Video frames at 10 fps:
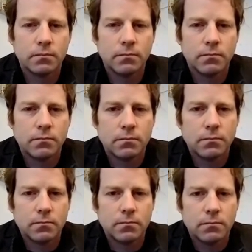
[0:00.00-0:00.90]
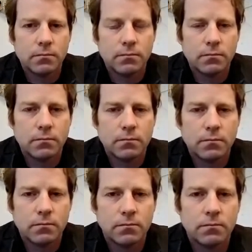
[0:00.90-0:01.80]

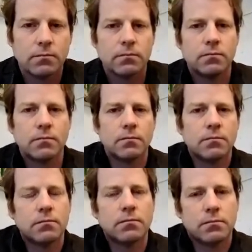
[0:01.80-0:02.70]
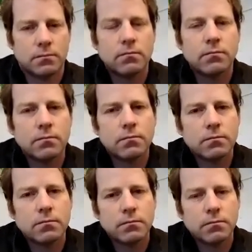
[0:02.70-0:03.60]

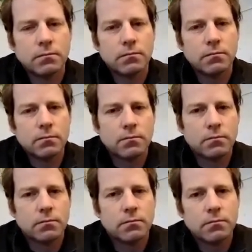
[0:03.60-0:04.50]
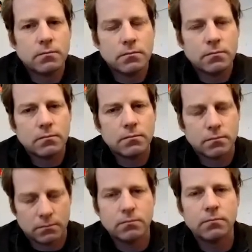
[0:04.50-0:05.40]

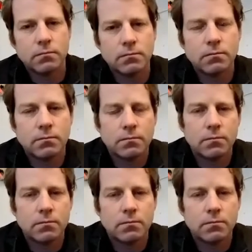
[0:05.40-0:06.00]
The person shown says nothing.